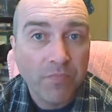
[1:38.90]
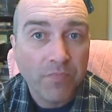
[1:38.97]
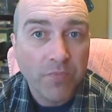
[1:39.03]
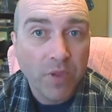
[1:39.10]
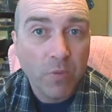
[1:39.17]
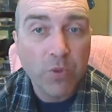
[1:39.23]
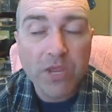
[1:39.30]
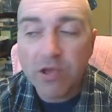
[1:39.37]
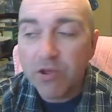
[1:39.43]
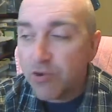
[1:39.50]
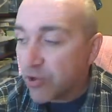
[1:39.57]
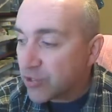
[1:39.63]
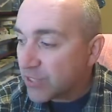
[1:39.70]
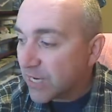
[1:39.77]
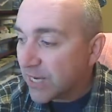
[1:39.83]
We are
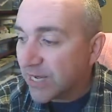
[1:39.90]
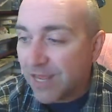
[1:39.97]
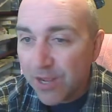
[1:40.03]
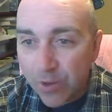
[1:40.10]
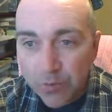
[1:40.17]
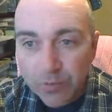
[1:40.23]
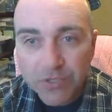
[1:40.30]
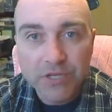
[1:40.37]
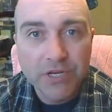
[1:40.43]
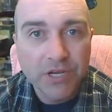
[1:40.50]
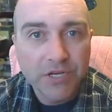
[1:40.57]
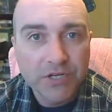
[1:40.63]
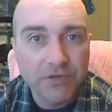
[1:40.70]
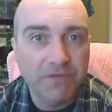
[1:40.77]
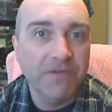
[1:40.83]
not allowed
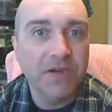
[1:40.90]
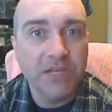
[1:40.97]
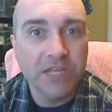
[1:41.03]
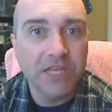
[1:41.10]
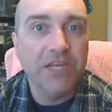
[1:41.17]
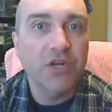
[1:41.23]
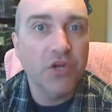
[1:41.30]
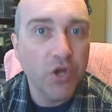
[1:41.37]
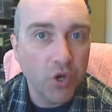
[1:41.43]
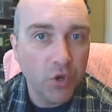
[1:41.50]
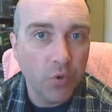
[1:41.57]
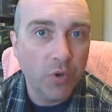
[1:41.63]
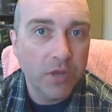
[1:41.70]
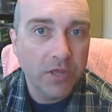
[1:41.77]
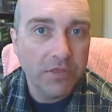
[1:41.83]
to fucking know